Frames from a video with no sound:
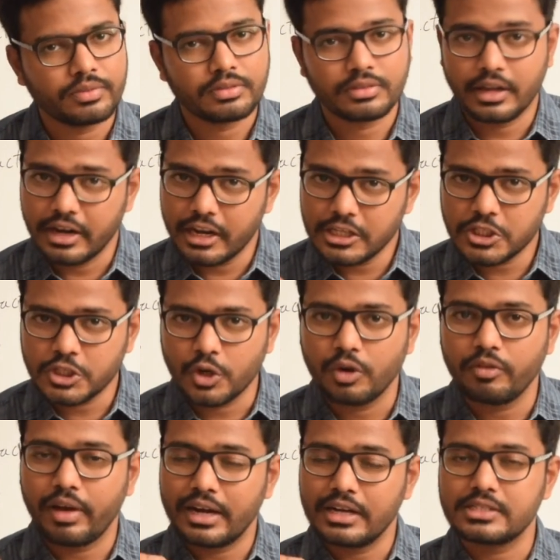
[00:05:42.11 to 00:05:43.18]
the ratio
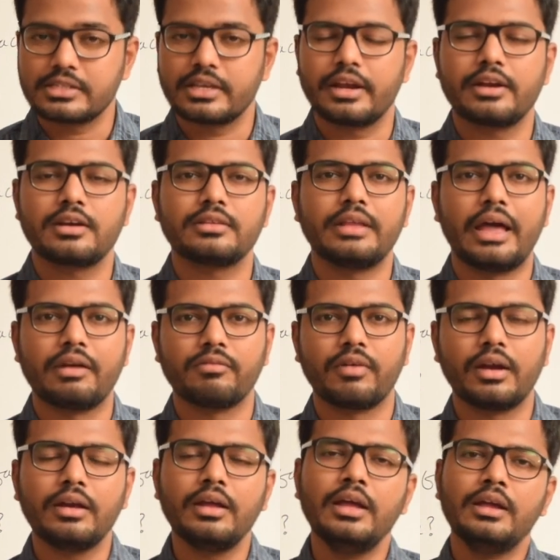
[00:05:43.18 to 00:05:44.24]
when it's greater than
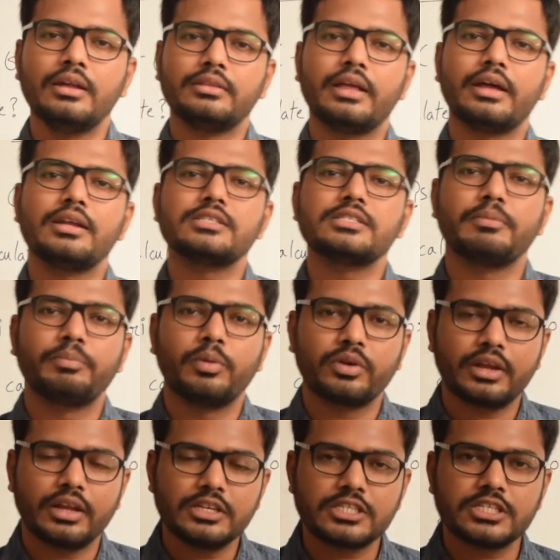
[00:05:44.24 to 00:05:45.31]
1, there is a
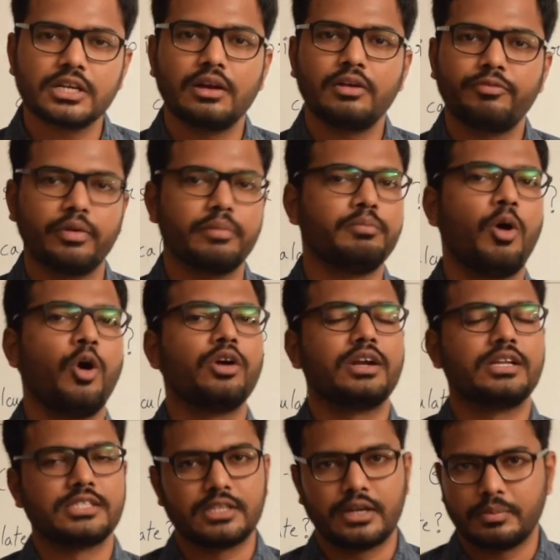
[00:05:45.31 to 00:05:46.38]
potential for bond
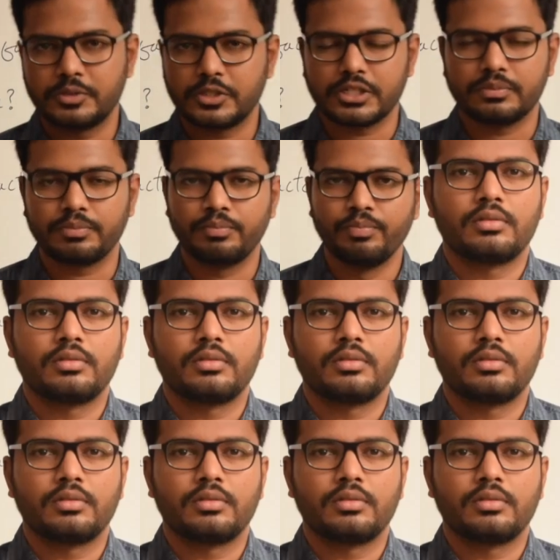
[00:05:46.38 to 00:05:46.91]
disruption.